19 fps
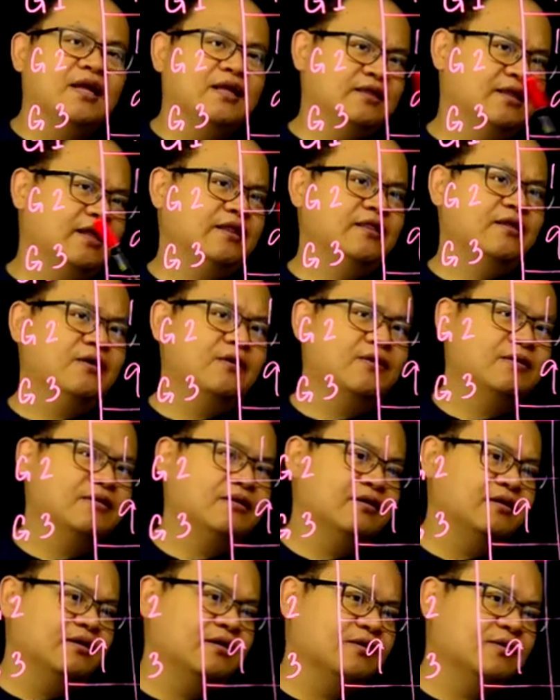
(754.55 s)
then
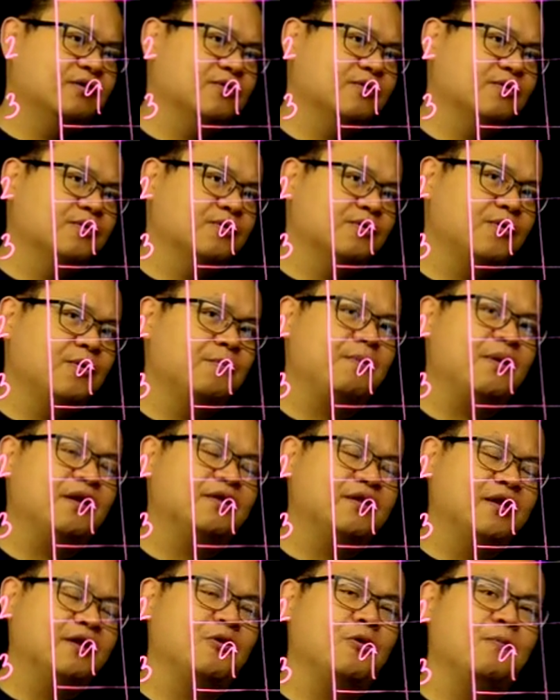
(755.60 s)

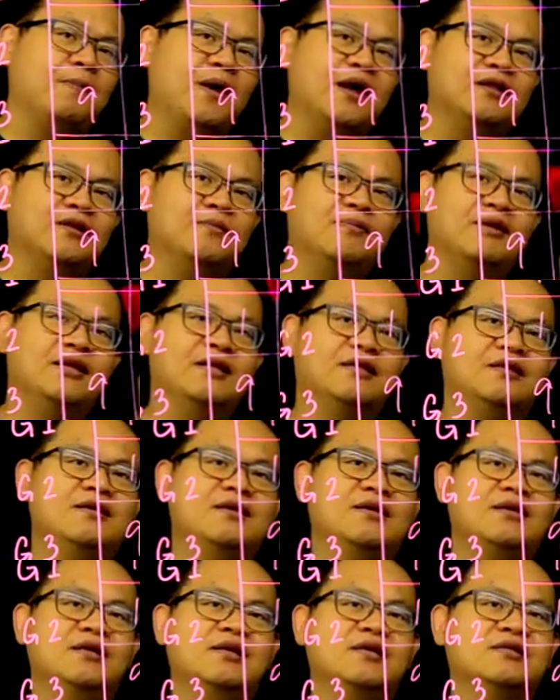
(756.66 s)
their
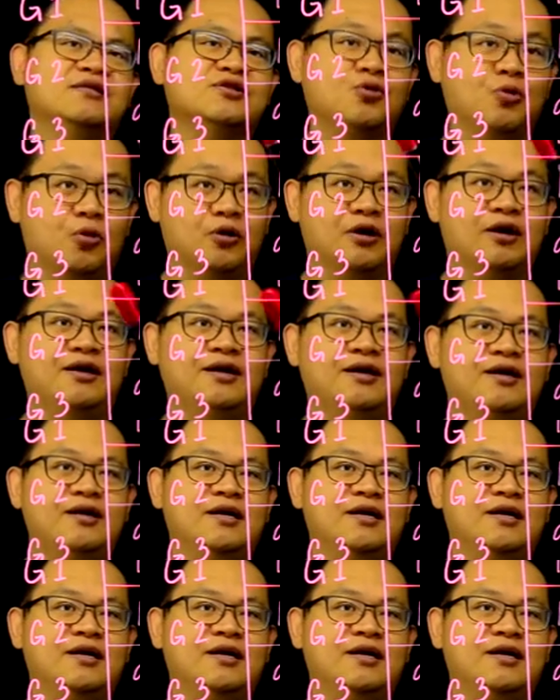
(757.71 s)
compatibility score